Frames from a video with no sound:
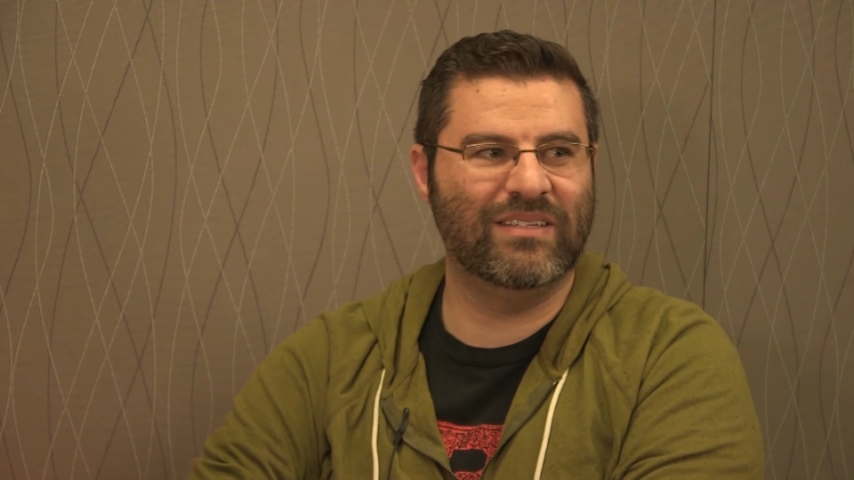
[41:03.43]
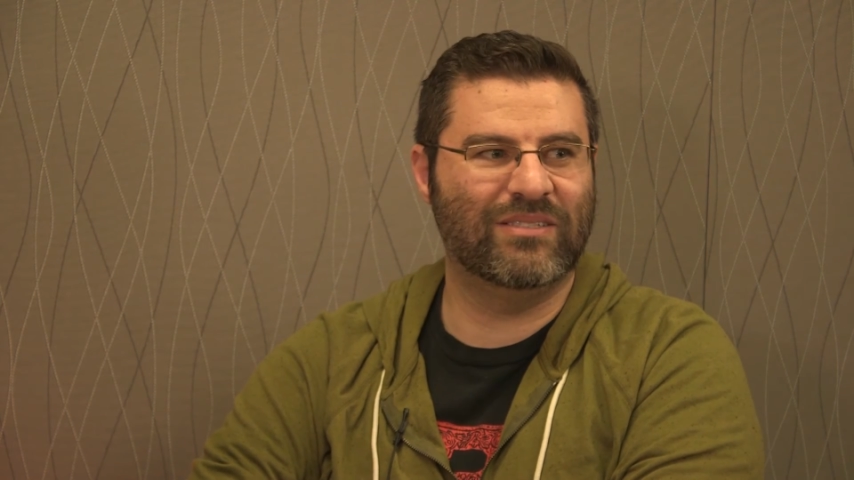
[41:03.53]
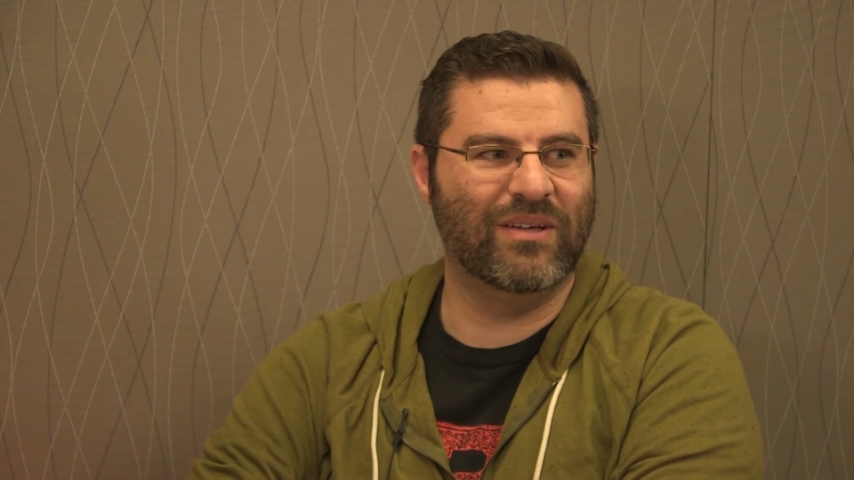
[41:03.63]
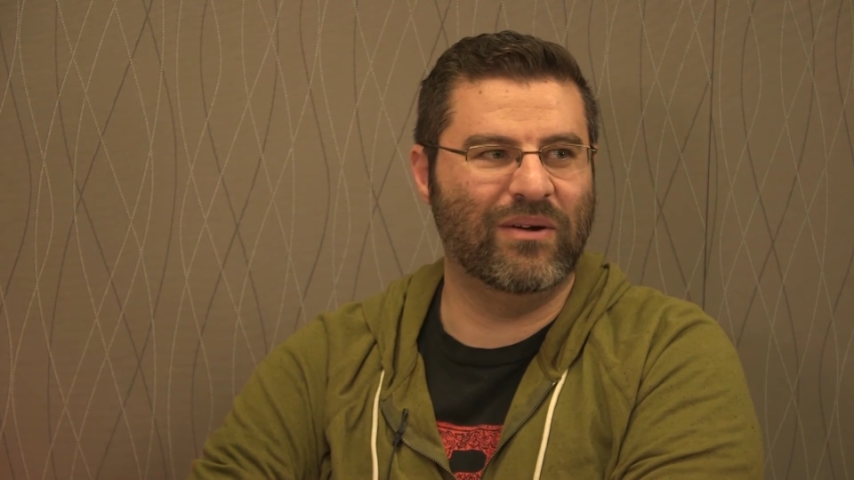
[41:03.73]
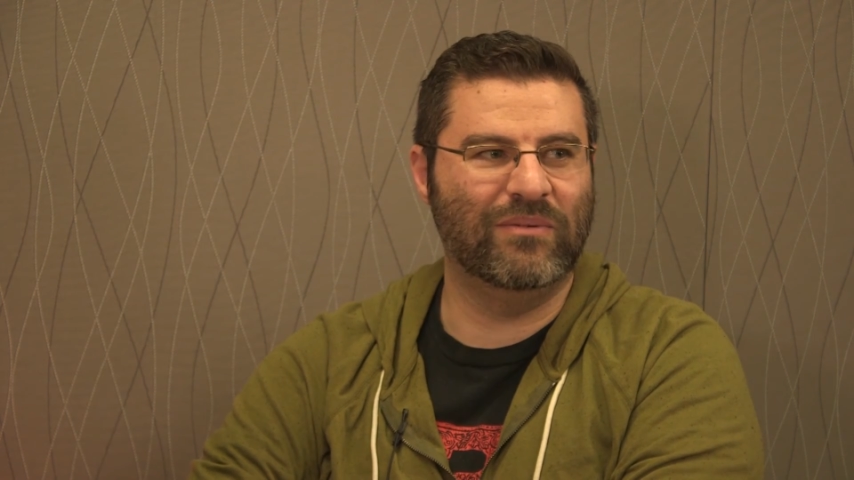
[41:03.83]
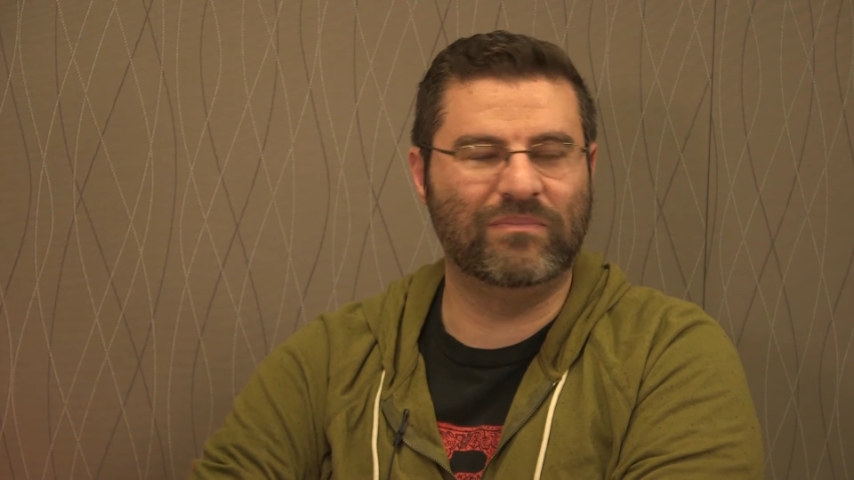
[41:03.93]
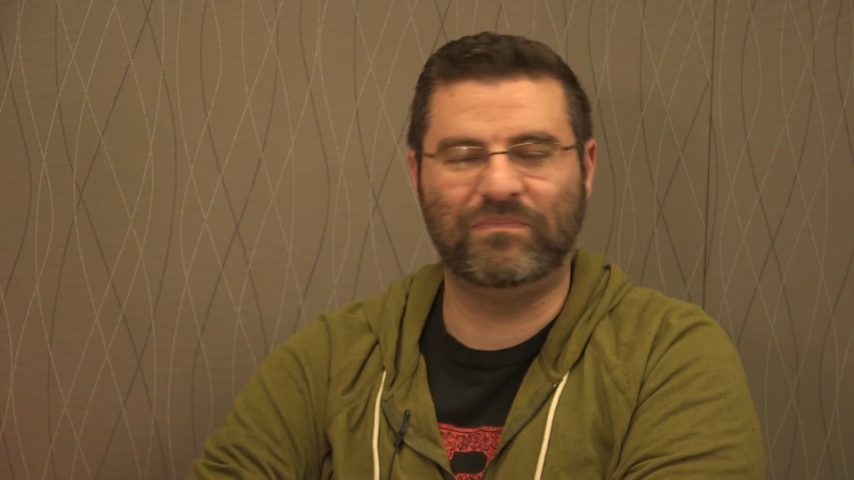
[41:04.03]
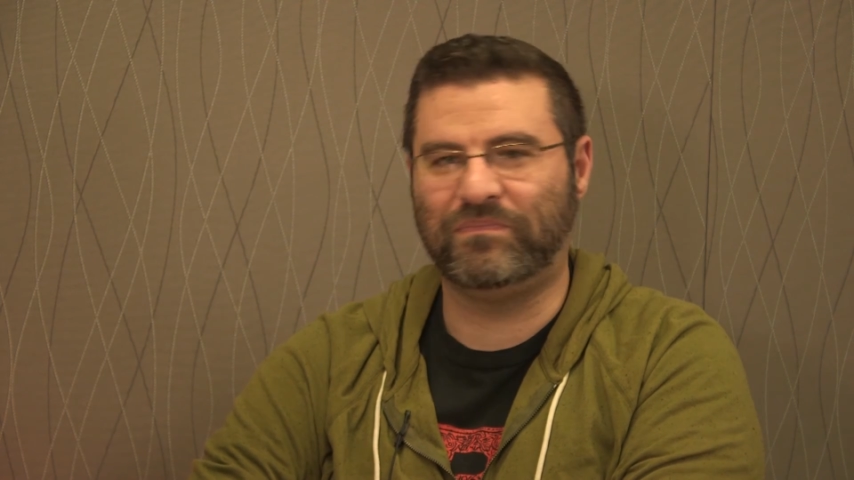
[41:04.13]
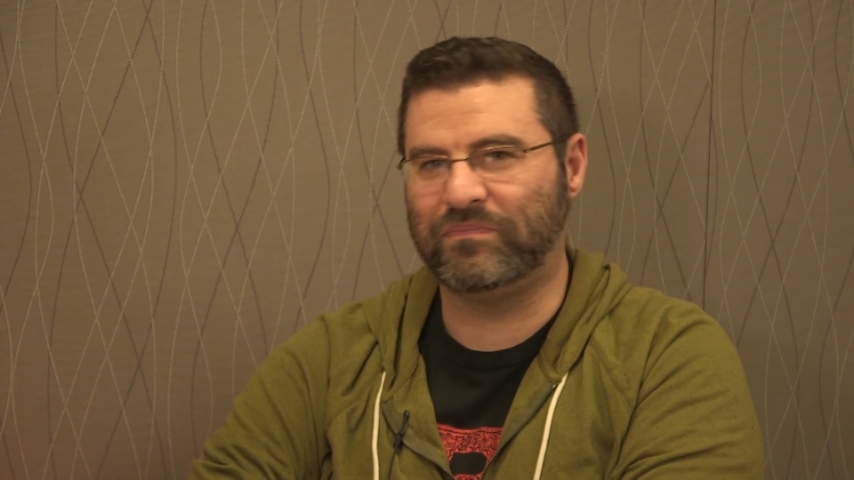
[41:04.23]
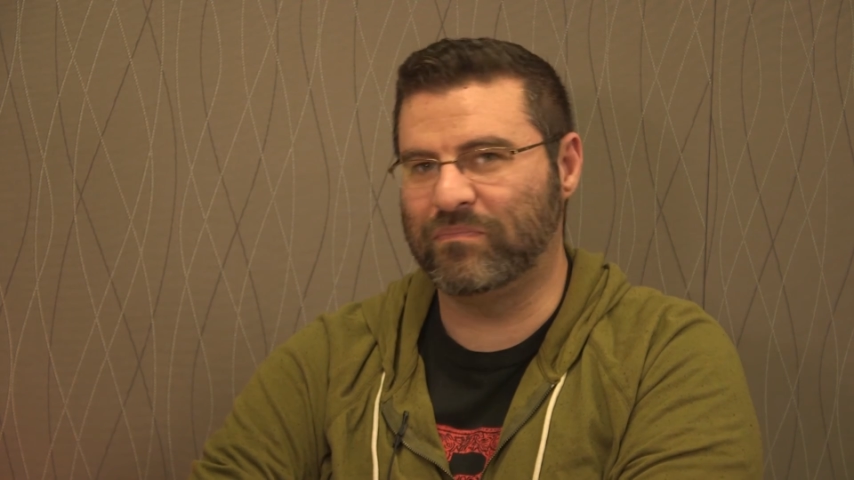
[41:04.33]
So,
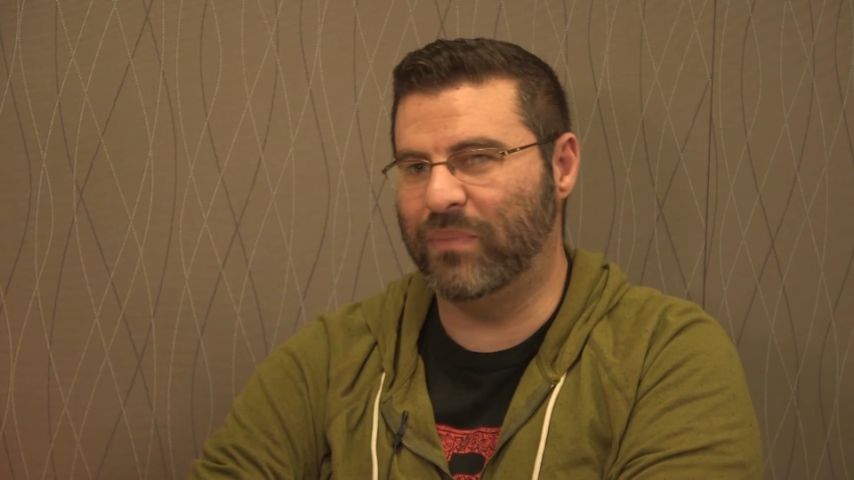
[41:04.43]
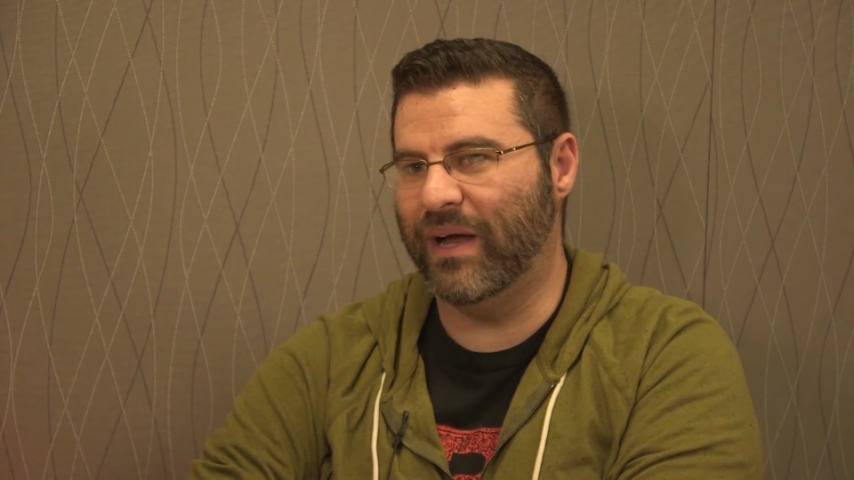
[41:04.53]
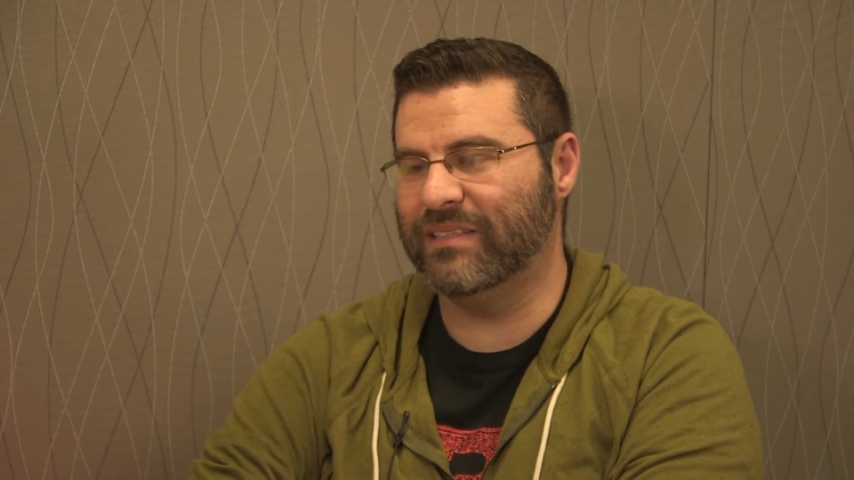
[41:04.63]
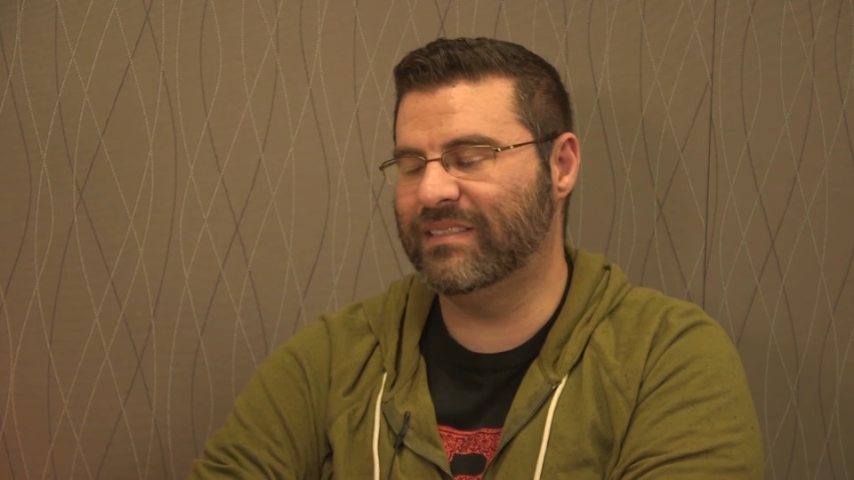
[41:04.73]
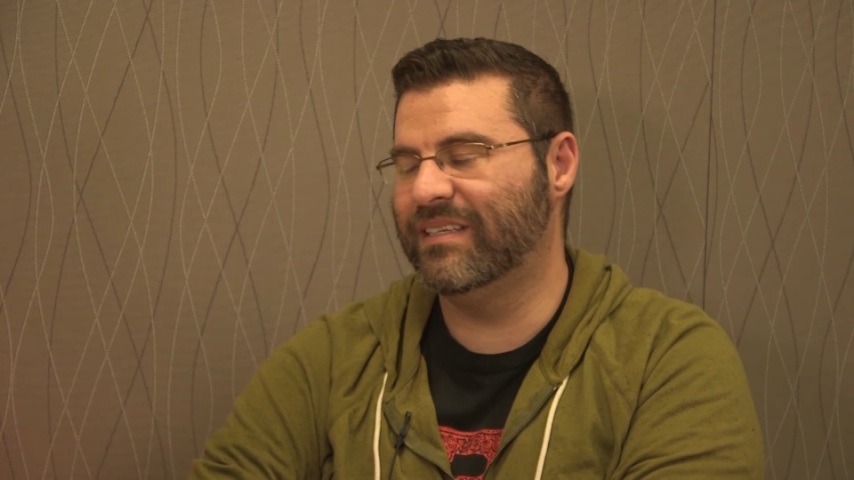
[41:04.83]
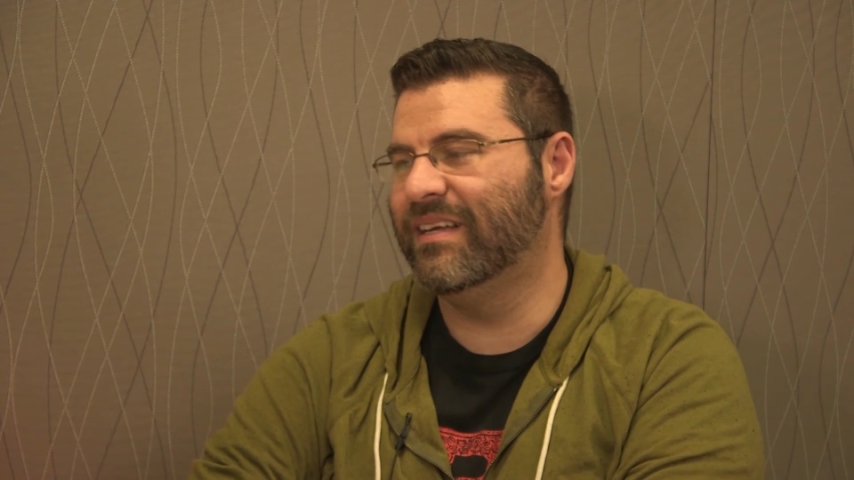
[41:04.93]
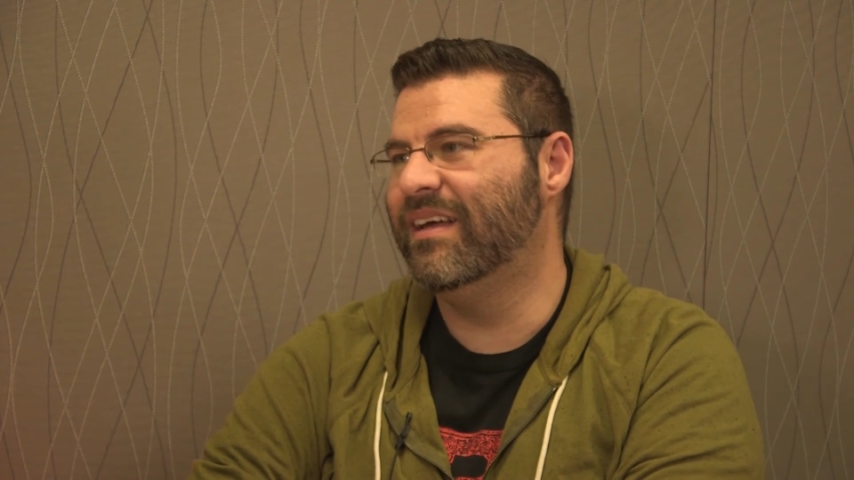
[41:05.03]
but